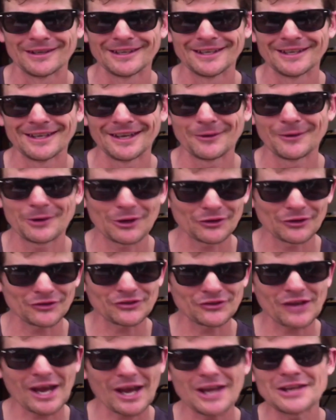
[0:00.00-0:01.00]
We've got
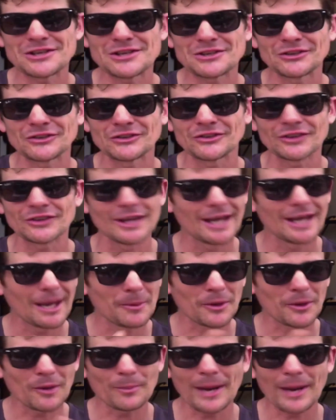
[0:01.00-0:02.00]
Stages and
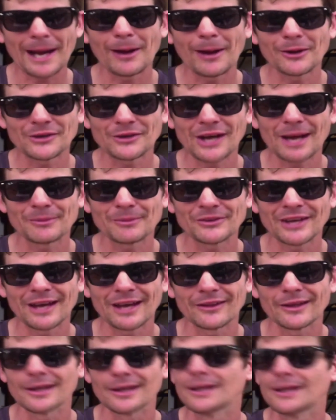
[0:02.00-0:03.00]
we've got power taps out
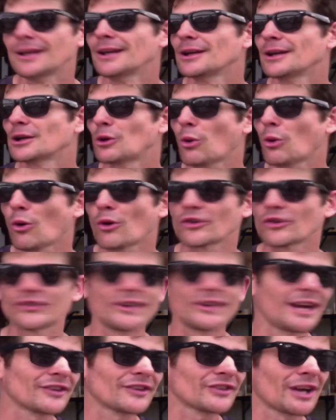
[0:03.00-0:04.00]
there. Quarks
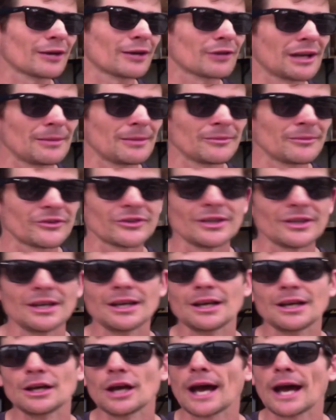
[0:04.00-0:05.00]
and SRMs,
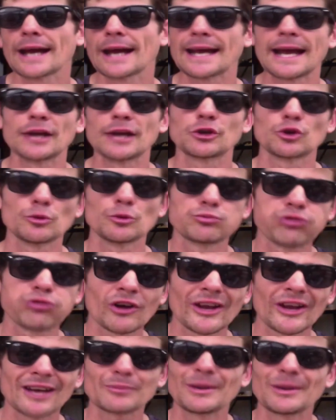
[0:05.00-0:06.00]
again, good
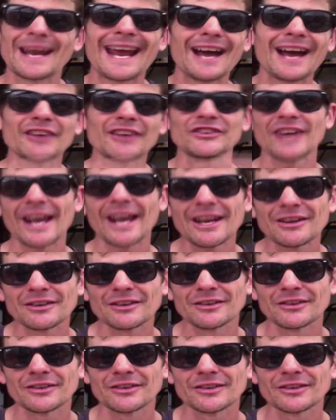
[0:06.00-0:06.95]
product, but outdated.